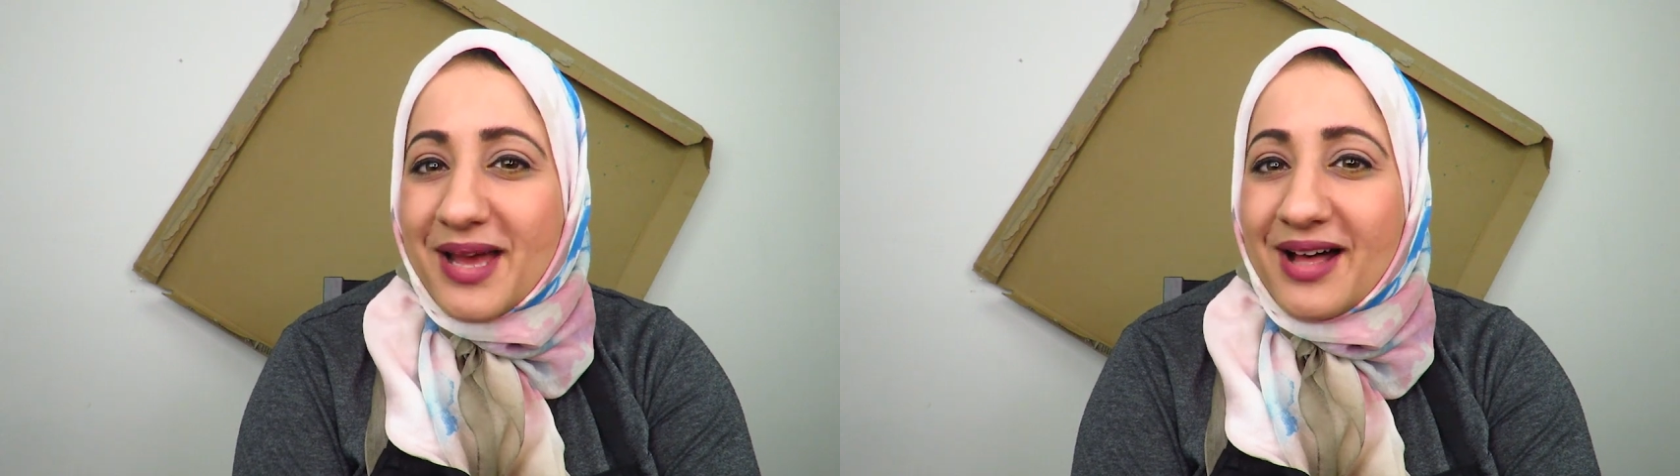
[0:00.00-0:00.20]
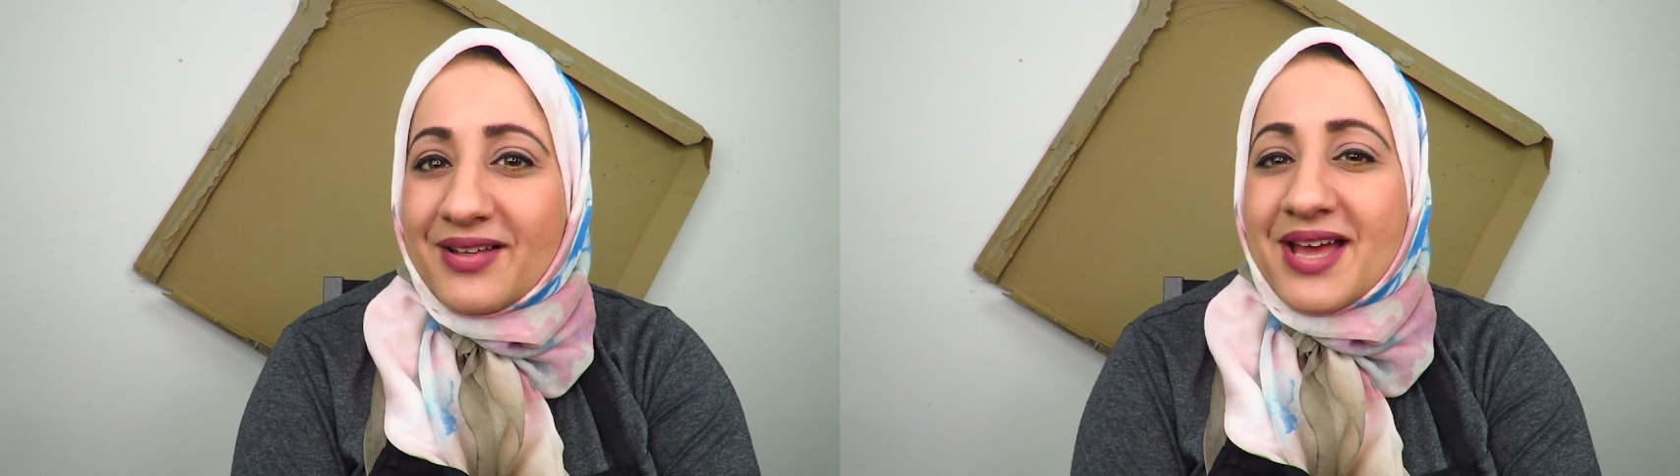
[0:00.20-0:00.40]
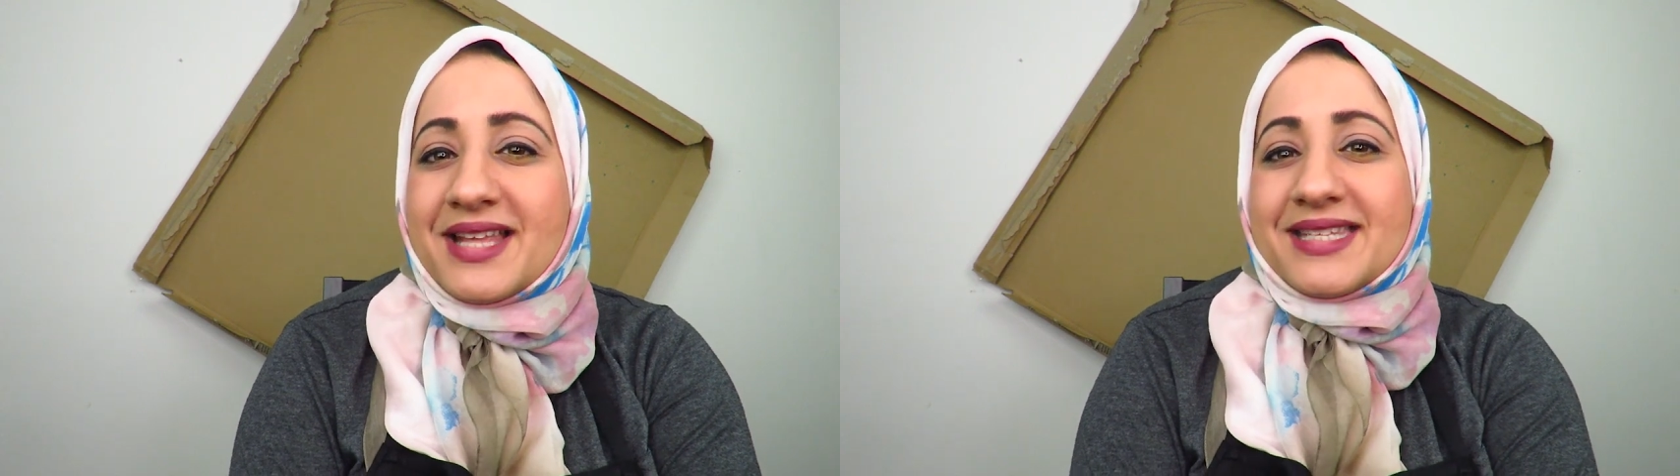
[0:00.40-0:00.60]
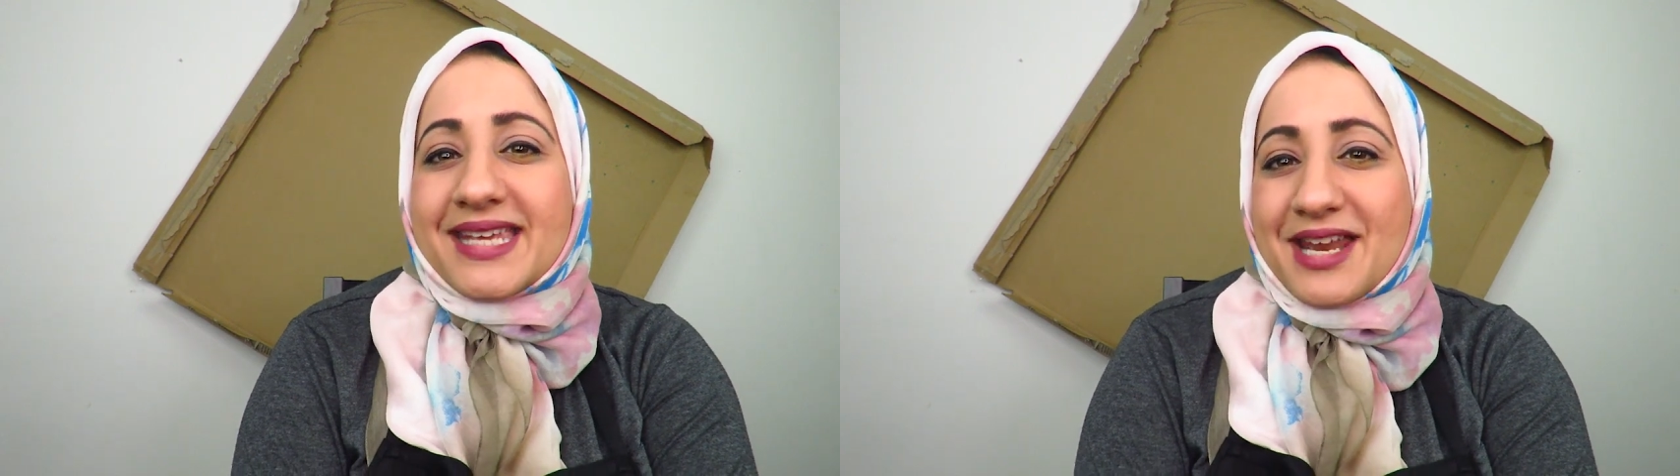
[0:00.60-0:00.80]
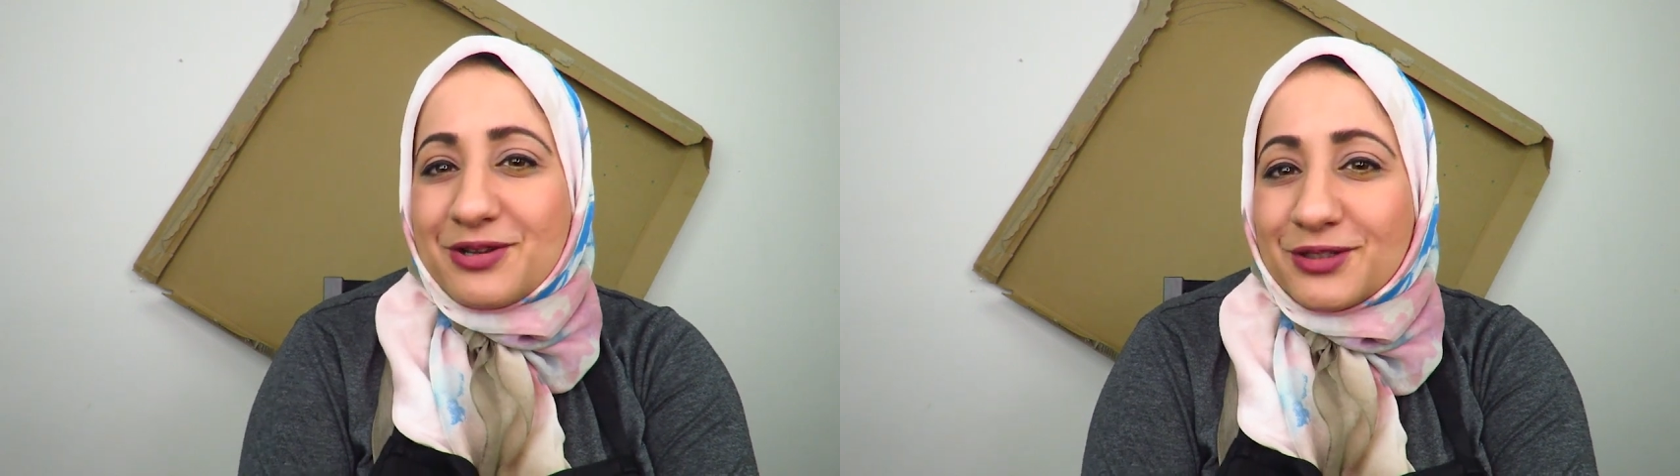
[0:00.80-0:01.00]
bell to
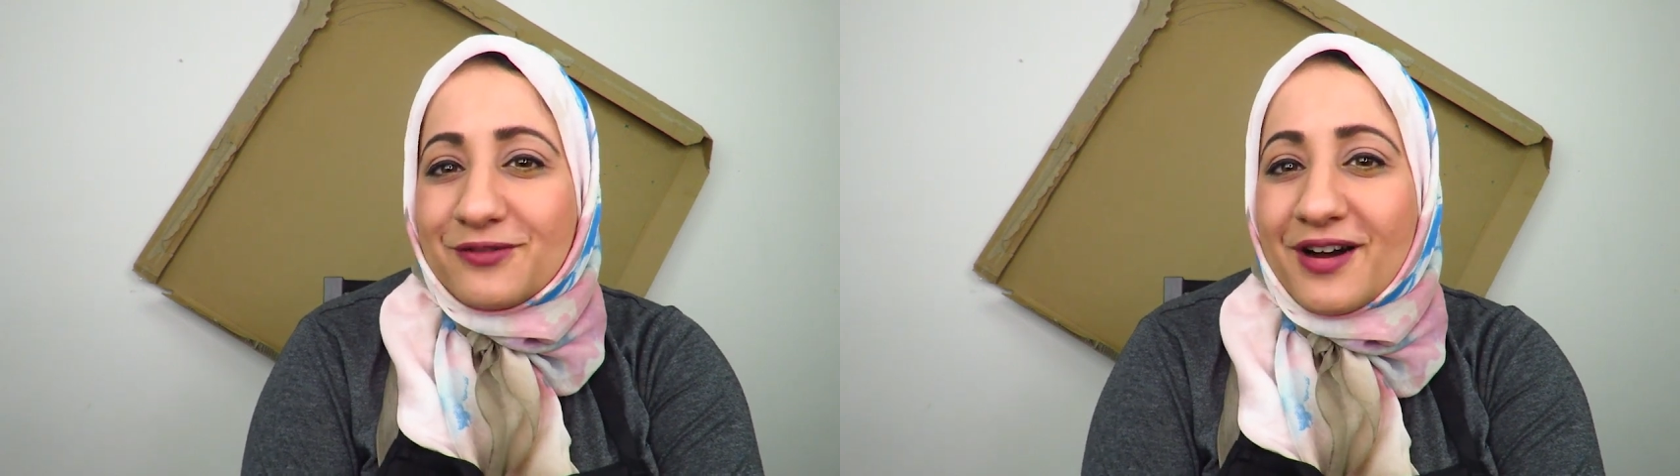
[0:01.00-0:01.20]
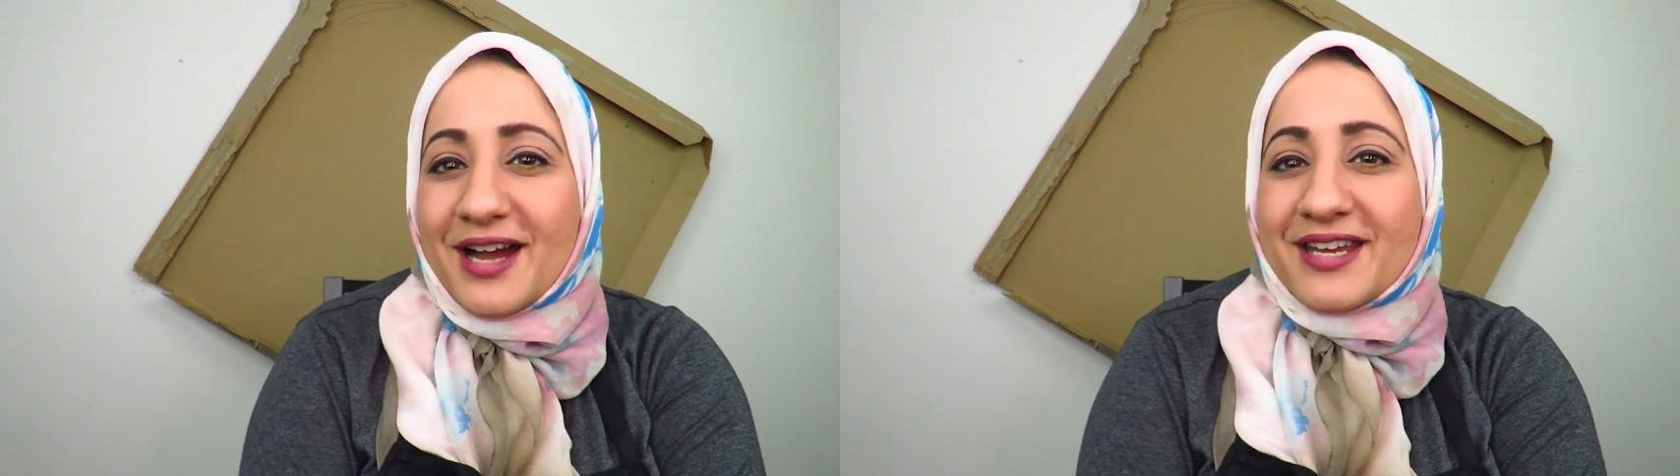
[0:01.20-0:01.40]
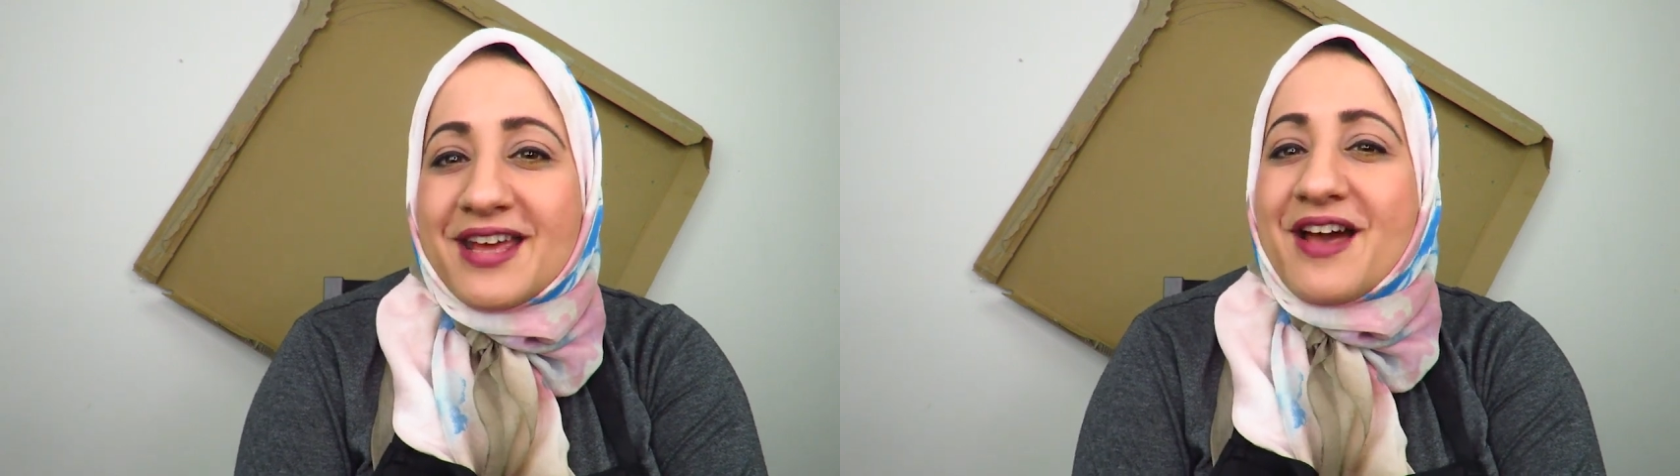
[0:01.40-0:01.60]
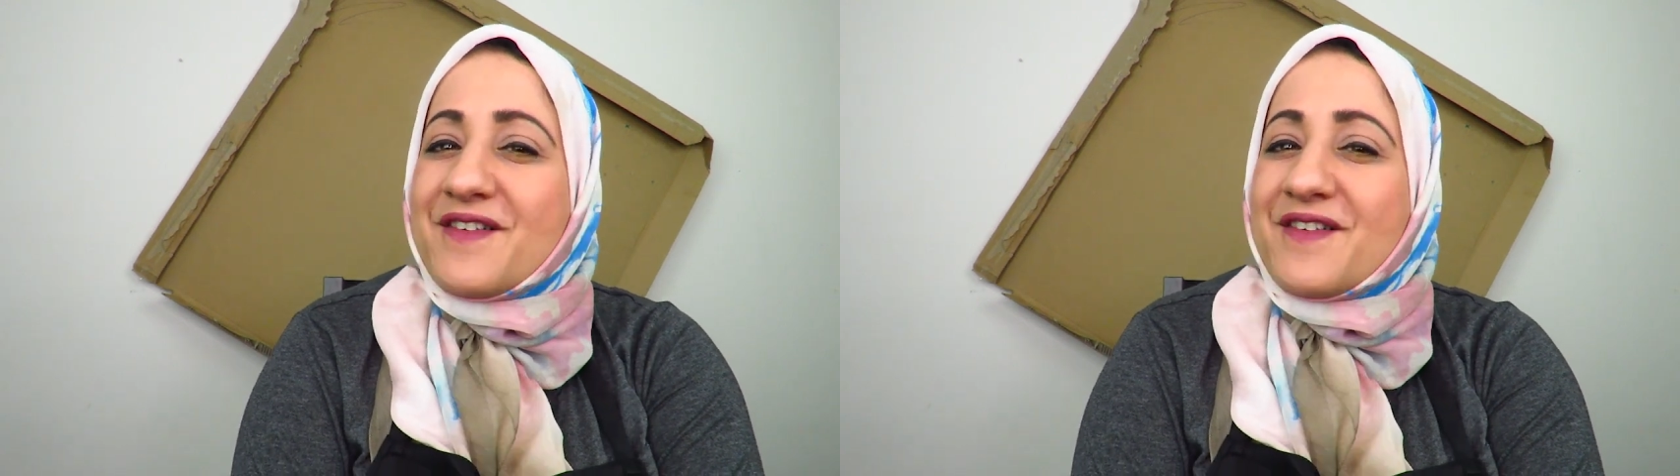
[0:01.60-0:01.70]
get notified.